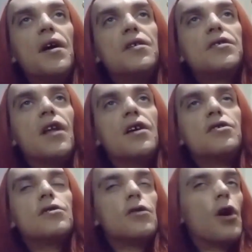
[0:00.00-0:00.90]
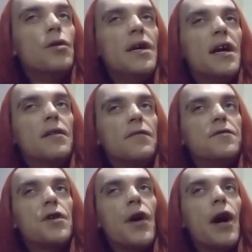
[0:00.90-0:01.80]
a slight slowdown of
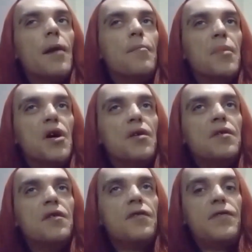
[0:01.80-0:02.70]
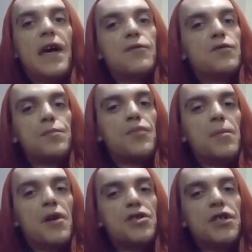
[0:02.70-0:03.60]
time, but that was
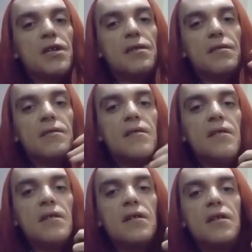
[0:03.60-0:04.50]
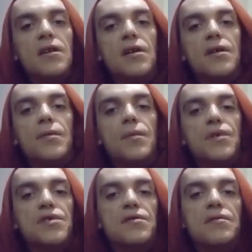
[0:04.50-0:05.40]
pretty much it. It
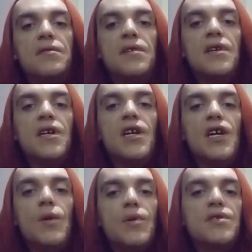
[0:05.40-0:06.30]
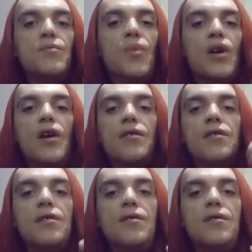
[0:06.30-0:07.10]
wasn't what I